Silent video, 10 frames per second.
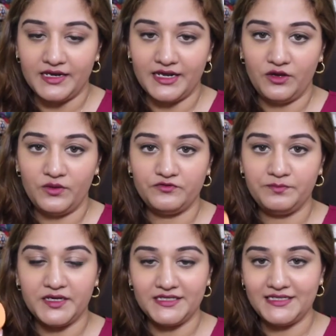Now,
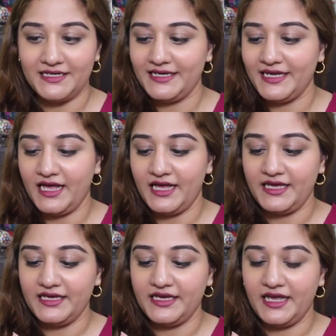personally, I
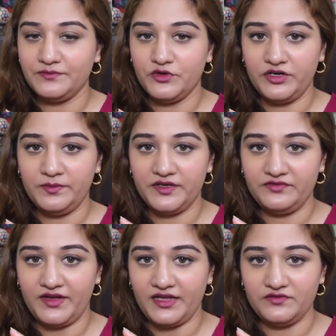am not a big
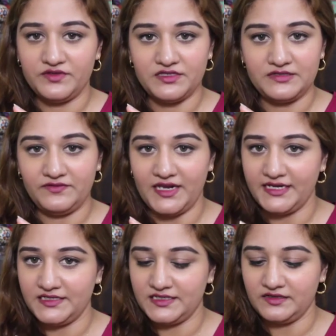fan of this
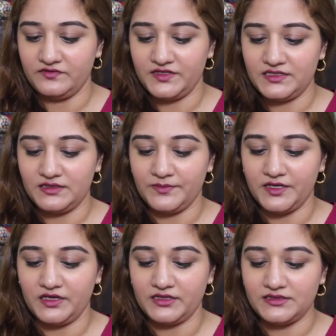flat surface
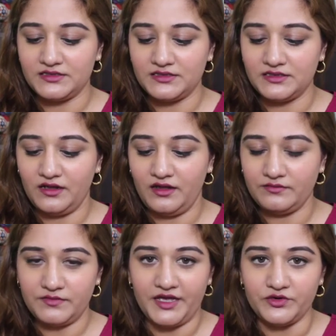because,
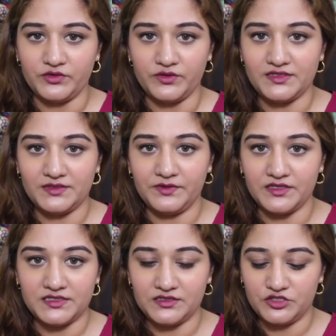I don't know, it's a
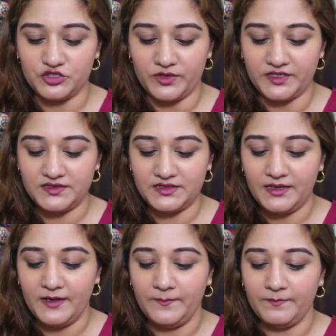personal choice.
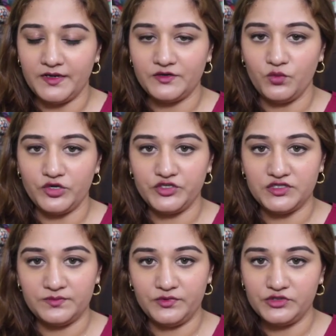But what you're
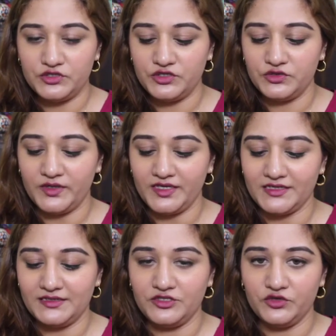supposed to do
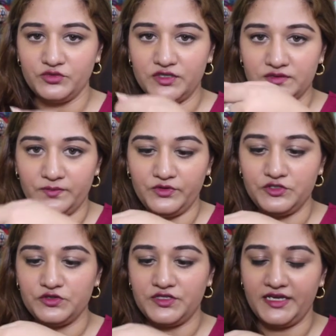is, you are
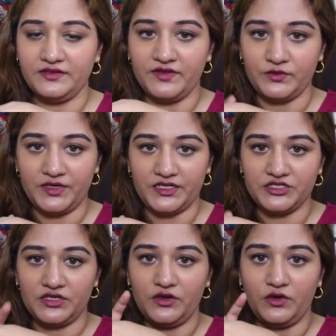supposed to take
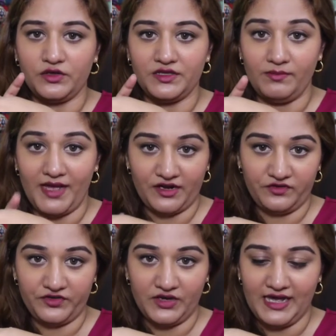foundation on the back
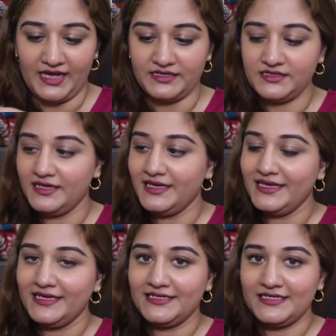of your hand,
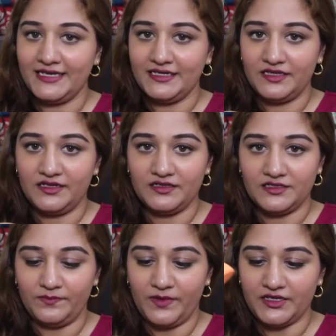take the
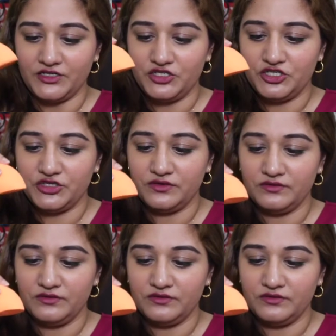sponge,